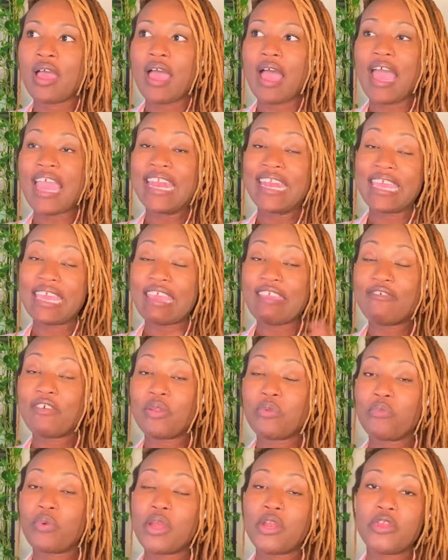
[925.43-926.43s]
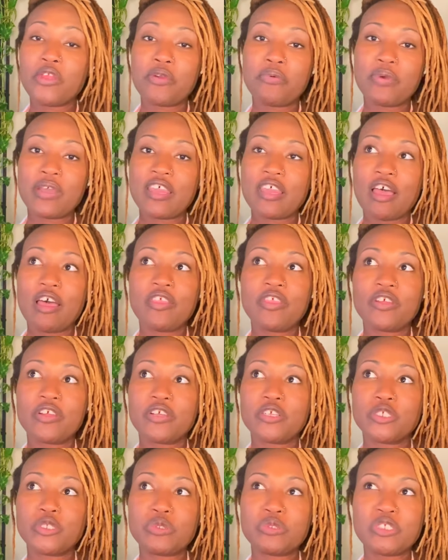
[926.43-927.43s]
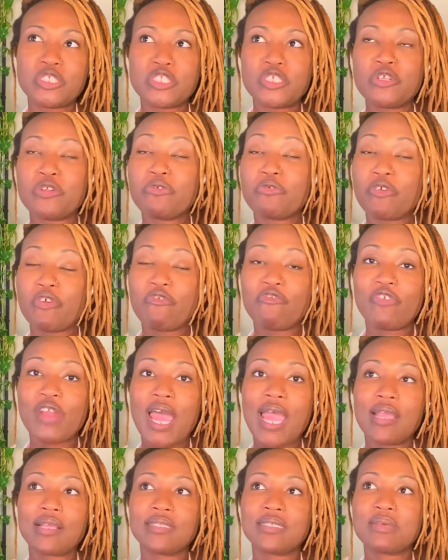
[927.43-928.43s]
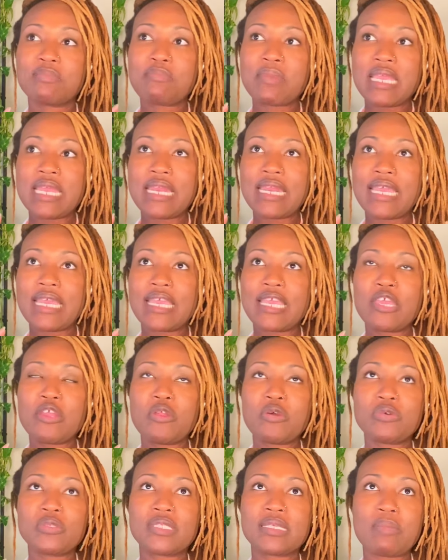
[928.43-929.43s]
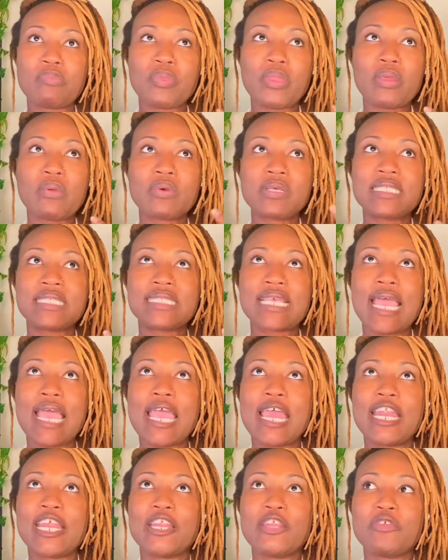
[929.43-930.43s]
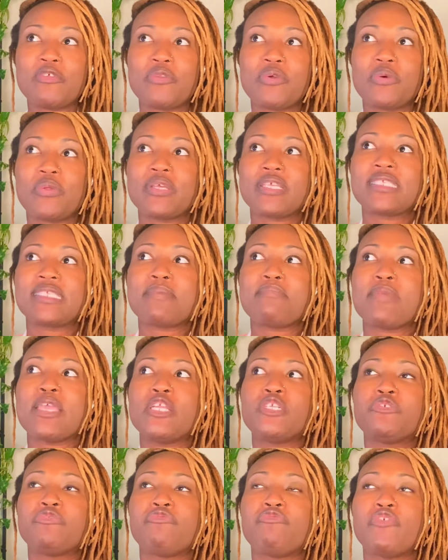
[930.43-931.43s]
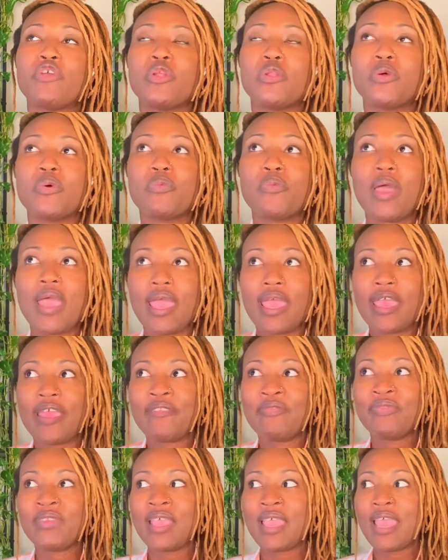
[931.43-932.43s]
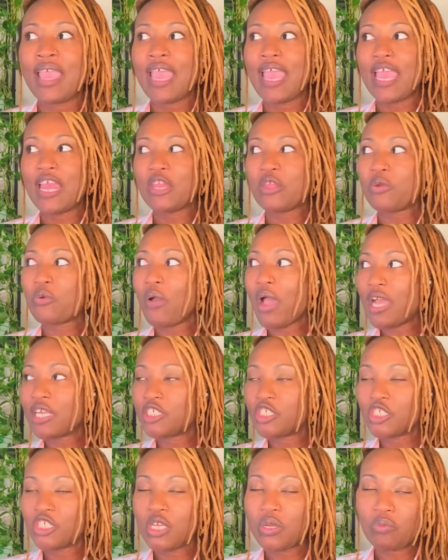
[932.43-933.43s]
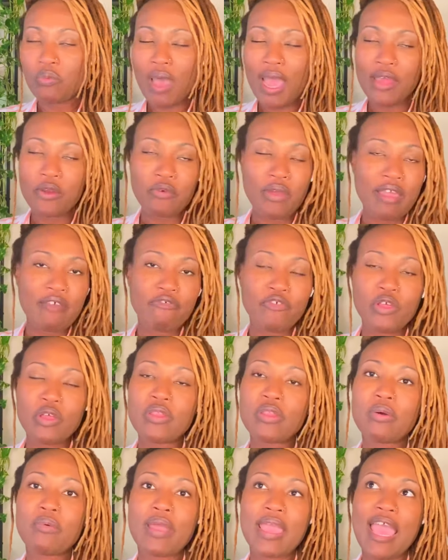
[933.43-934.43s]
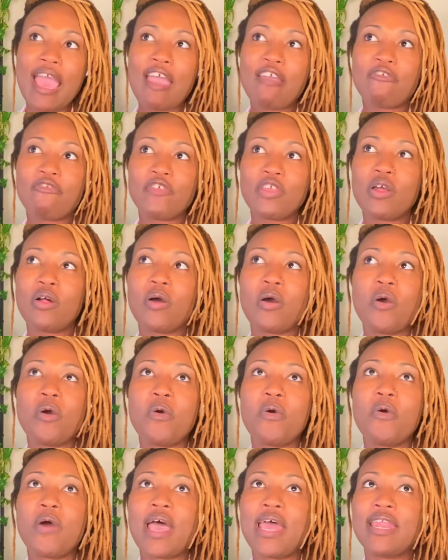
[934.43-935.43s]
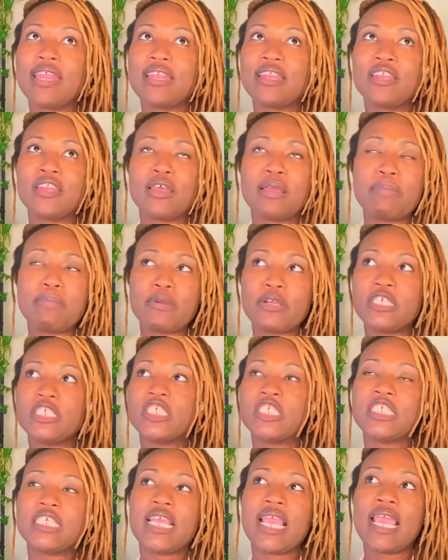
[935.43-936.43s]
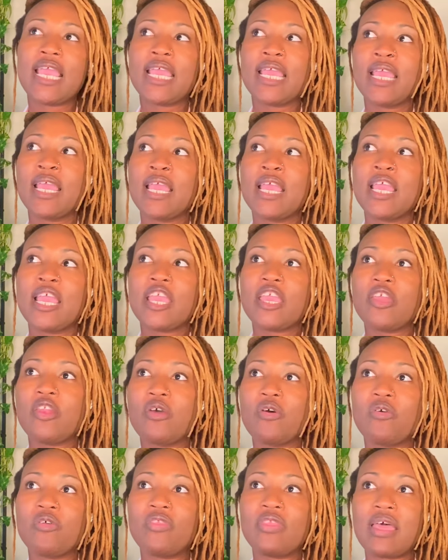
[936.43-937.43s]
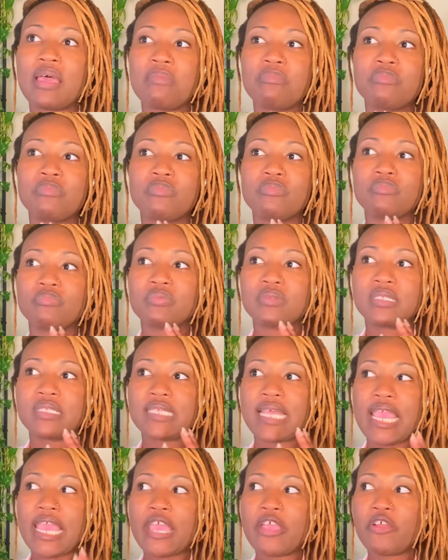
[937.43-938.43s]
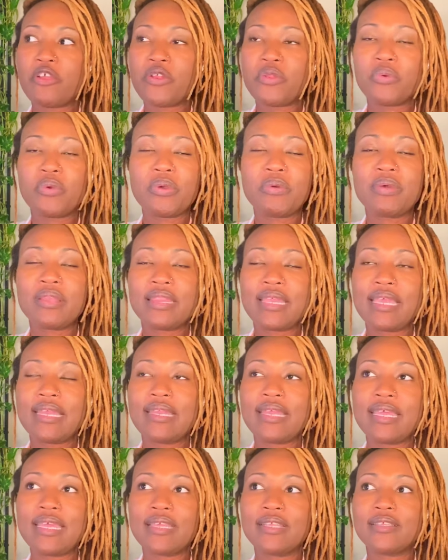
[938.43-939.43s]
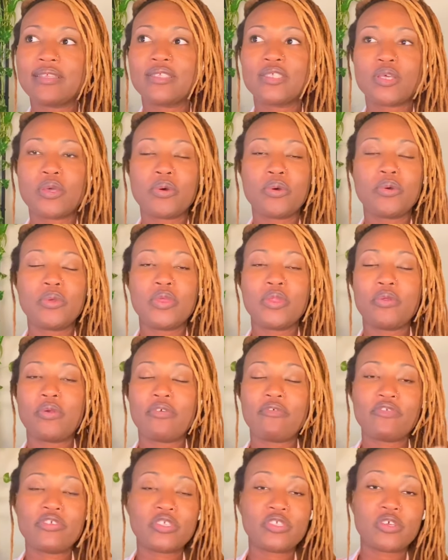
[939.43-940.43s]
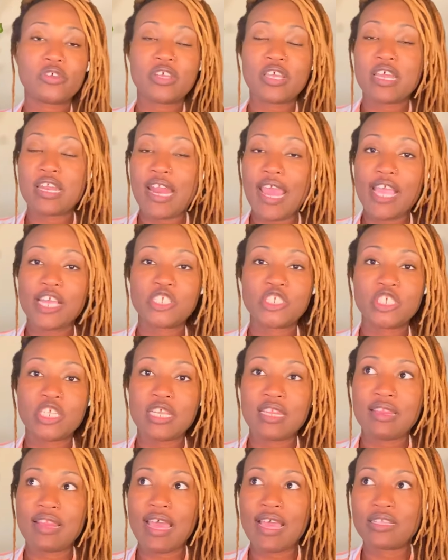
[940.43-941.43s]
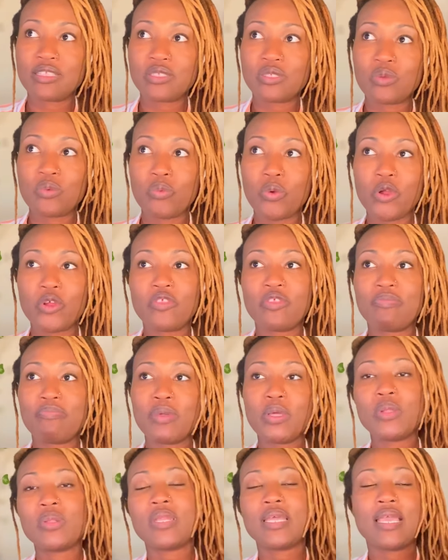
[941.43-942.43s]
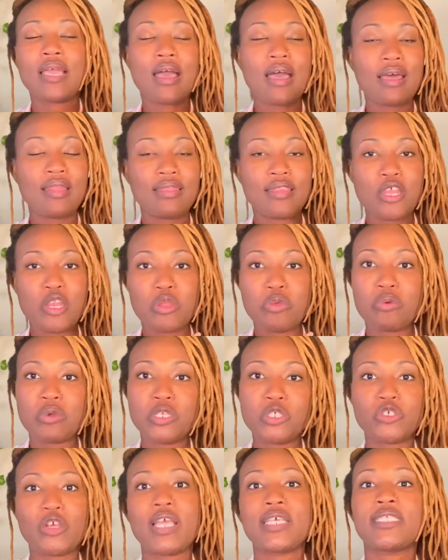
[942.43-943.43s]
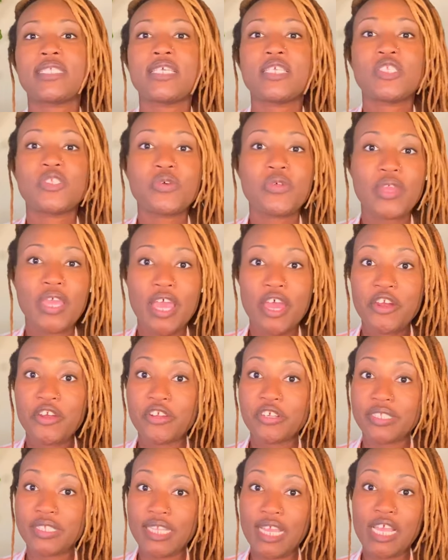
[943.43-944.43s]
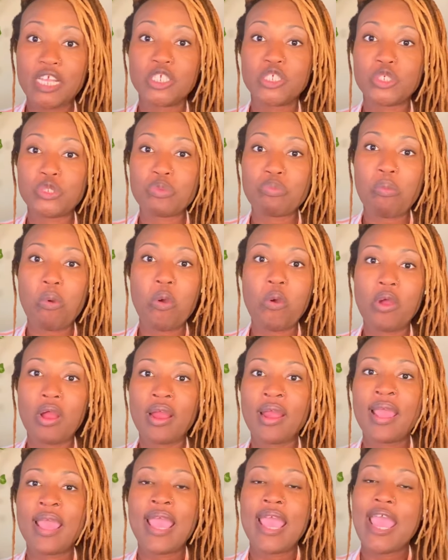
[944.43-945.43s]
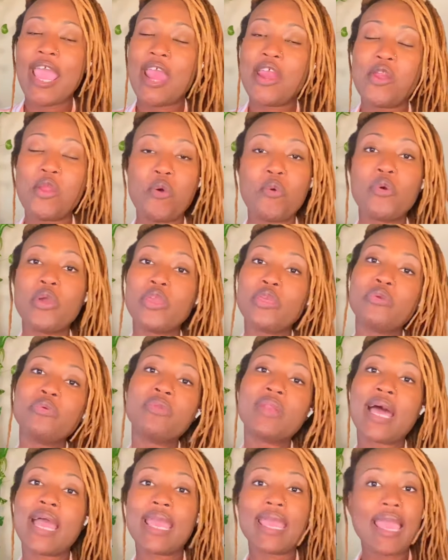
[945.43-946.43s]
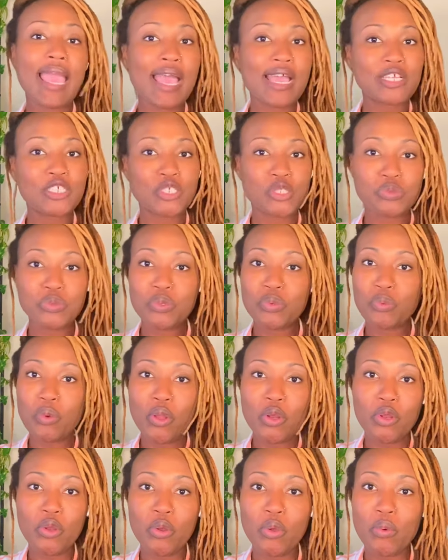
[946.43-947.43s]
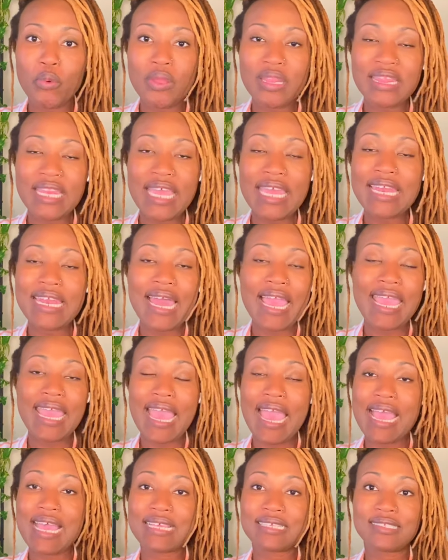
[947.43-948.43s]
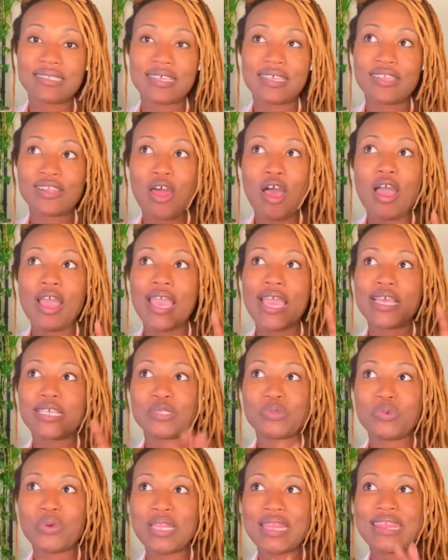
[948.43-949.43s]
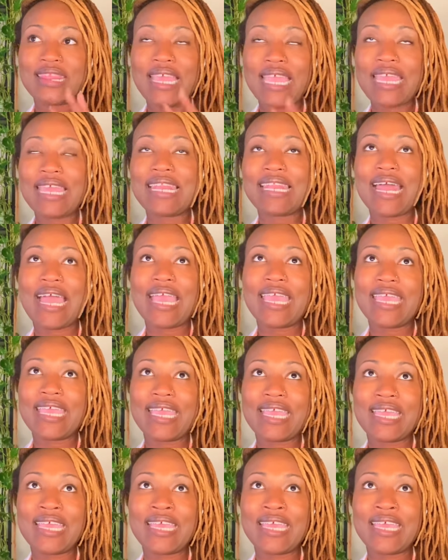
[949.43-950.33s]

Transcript: And even when you're with others, you still reflect, meaning, you know, something was said and you notice it made you feel a way, and you question, why do I feel the way I feel? Oh, I didn't appreciate, you know, them saying or doing what they did. So, you know, if it's a connection that's worth building on, then you address it so they understand you more and know what you like, as you would want to know what they like, as long as what they like,